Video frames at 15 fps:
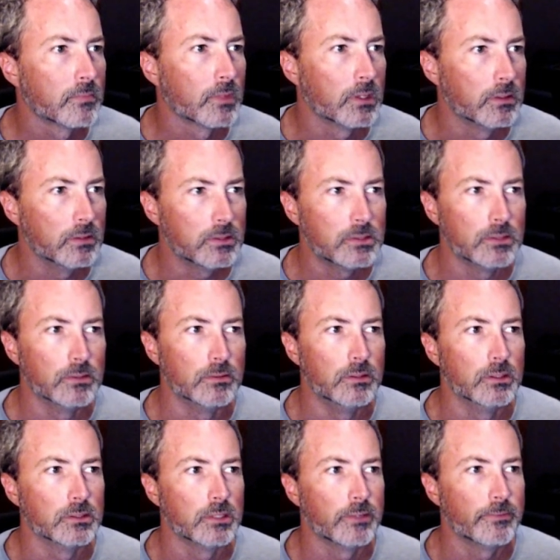This node
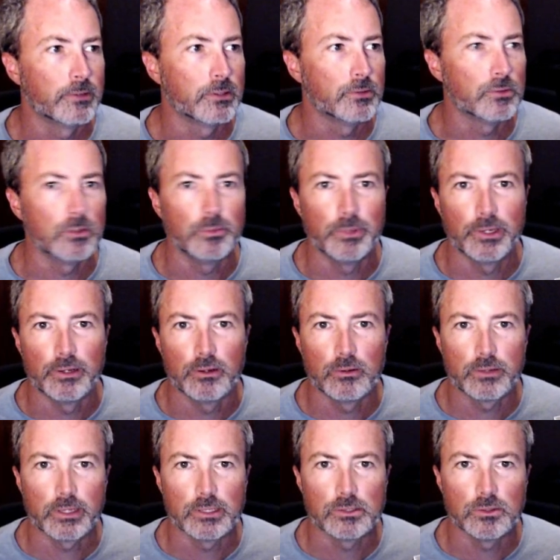doesn't have a control parent.
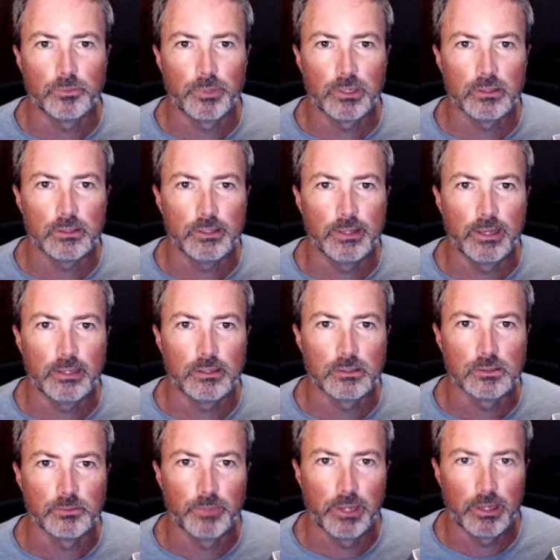Okay, so apparently that
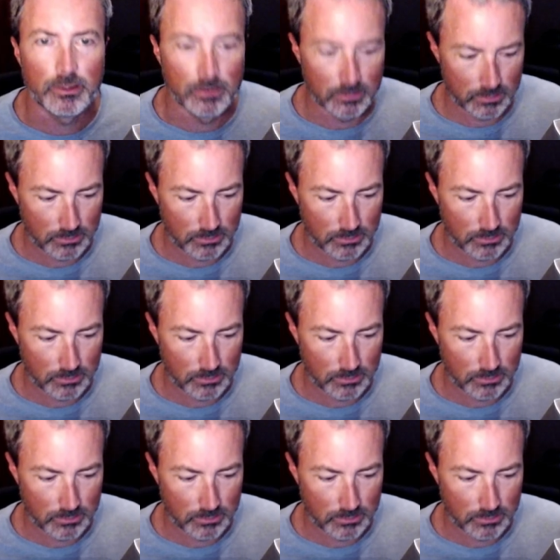doesn't matter.